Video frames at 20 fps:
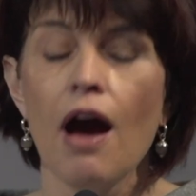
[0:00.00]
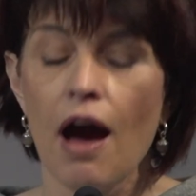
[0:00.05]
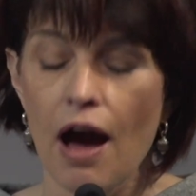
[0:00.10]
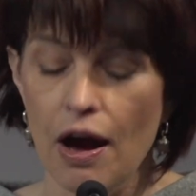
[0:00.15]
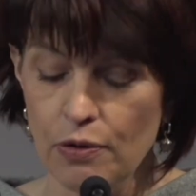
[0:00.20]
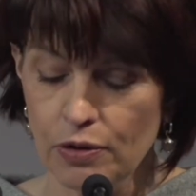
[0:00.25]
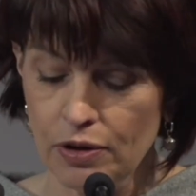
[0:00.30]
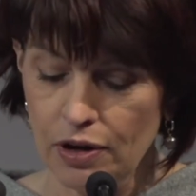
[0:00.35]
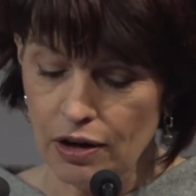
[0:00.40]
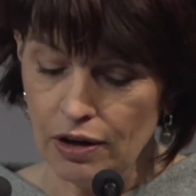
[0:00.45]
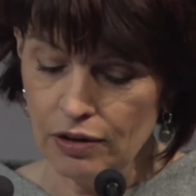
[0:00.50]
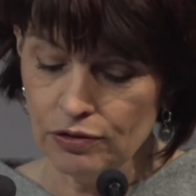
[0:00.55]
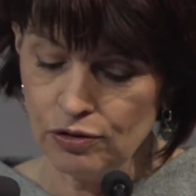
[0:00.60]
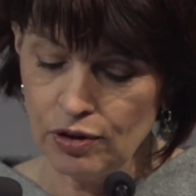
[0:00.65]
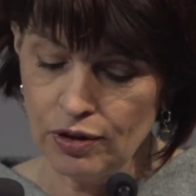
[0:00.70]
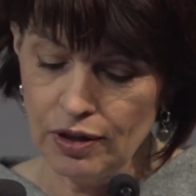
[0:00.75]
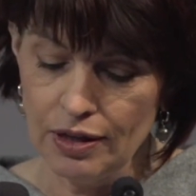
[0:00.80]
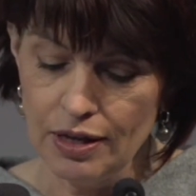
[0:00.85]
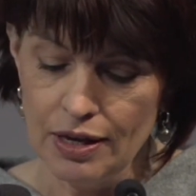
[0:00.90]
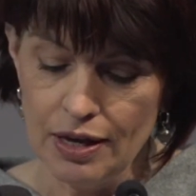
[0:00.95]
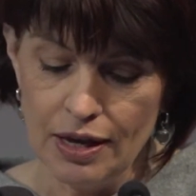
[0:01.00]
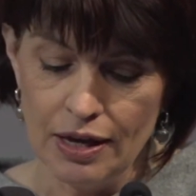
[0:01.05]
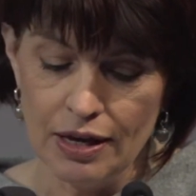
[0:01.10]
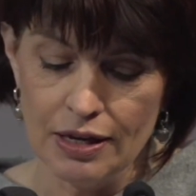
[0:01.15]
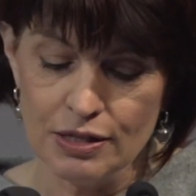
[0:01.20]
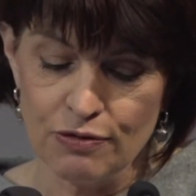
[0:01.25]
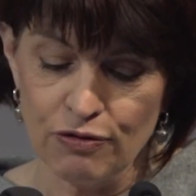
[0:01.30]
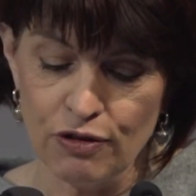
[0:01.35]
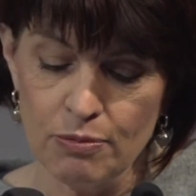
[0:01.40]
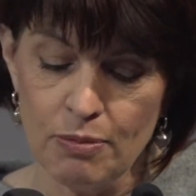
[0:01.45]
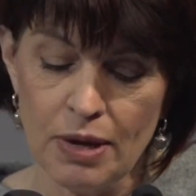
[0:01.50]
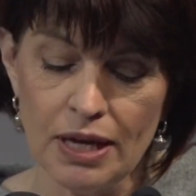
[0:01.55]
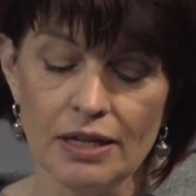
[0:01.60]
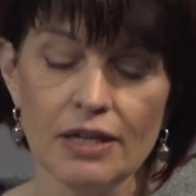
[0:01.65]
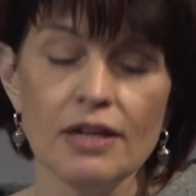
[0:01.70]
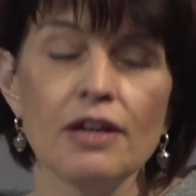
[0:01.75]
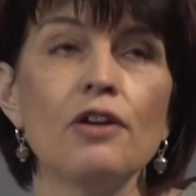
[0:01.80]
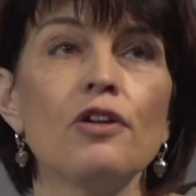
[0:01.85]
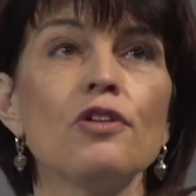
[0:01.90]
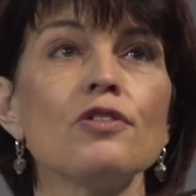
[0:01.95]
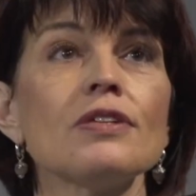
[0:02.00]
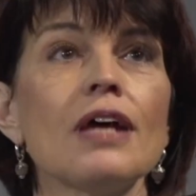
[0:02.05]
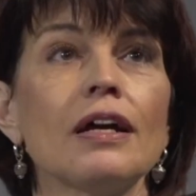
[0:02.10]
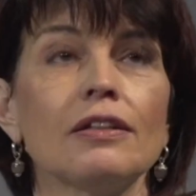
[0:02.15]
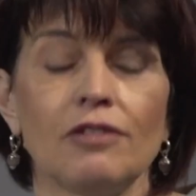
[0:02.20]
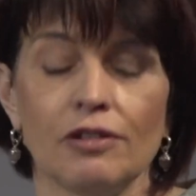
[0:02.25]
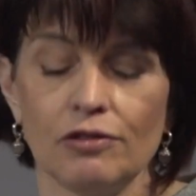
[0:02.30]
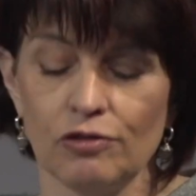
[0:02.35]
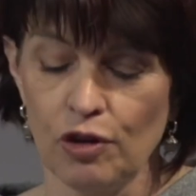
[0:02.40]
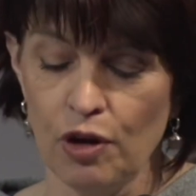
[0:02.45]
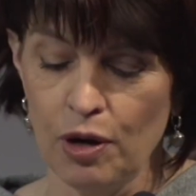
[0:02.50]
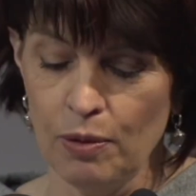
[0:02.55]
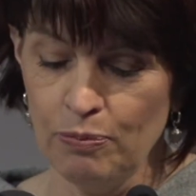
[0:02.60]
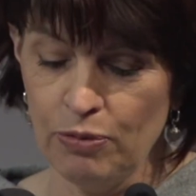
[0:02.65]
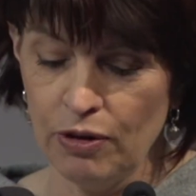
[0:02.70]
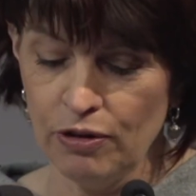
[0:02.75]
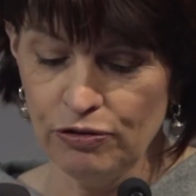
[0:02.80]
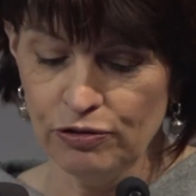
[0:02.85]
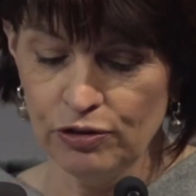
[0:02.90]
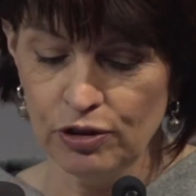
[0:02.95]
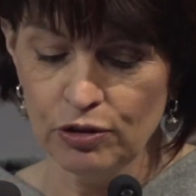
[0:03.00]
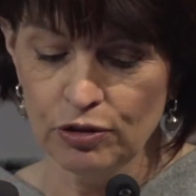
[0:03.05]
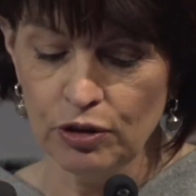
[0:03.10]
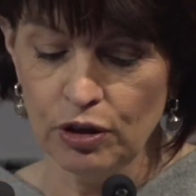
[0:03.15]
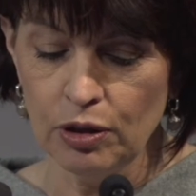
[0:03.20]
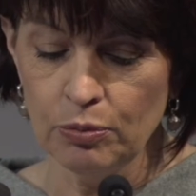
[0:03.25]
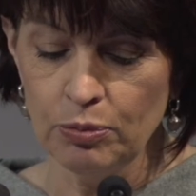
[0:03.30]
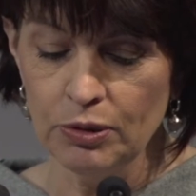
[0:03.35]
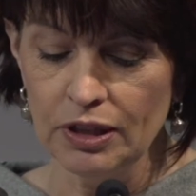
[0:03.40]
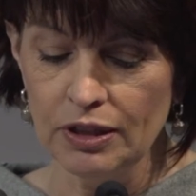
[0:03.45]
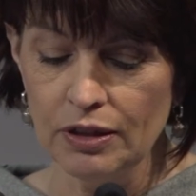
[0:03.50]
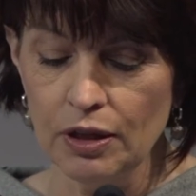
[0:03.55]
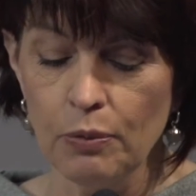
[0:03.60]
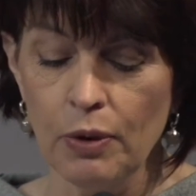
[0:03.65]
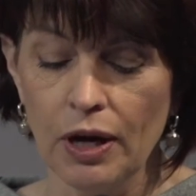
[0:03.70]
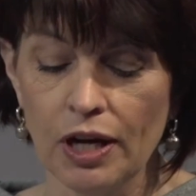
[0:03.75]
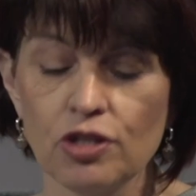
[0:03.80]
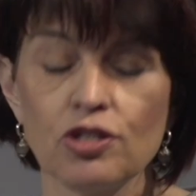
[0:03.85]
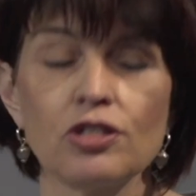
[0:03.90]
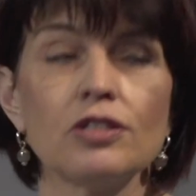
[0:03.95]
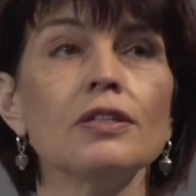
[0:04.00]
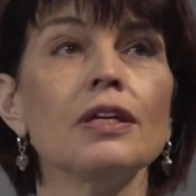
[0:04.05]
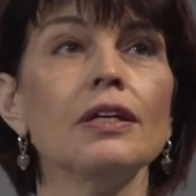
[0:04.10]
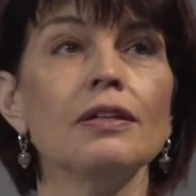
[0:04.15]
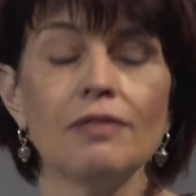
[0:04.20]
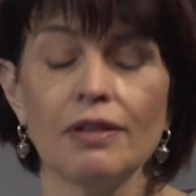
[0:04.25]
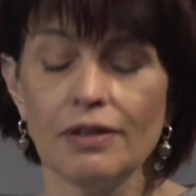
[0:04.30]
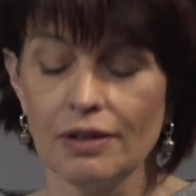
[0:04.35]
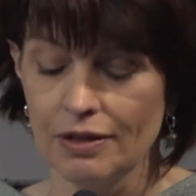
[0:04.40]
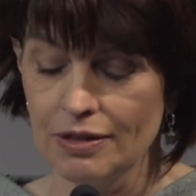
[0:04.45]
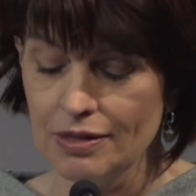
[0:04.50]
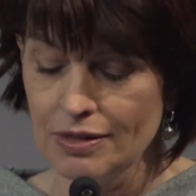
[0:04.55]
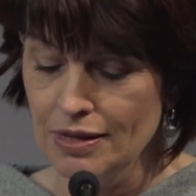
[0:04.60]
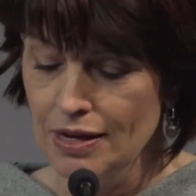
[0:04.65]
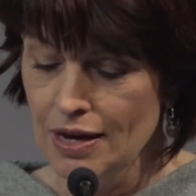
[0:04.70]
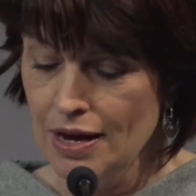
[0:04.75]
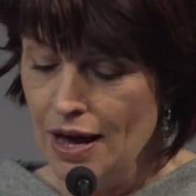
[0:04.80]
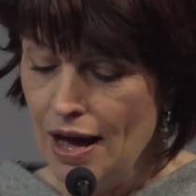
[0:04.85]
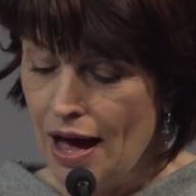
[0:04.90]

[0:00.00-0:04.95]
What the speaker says: our country is for many years at the top of the Global Innovation Index